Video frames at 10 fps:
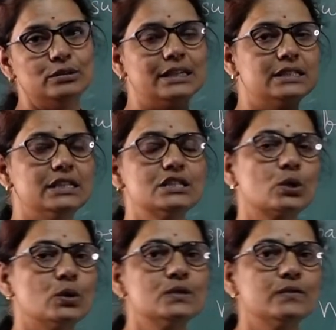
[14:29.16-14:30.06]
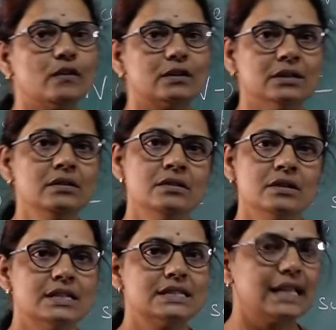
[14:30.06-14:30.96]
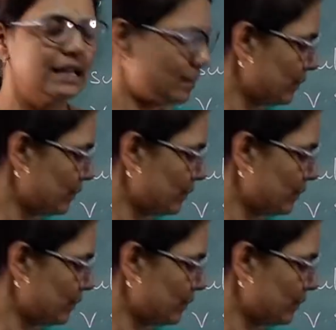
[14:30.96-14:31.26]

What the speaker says: that is it is closed for the scalar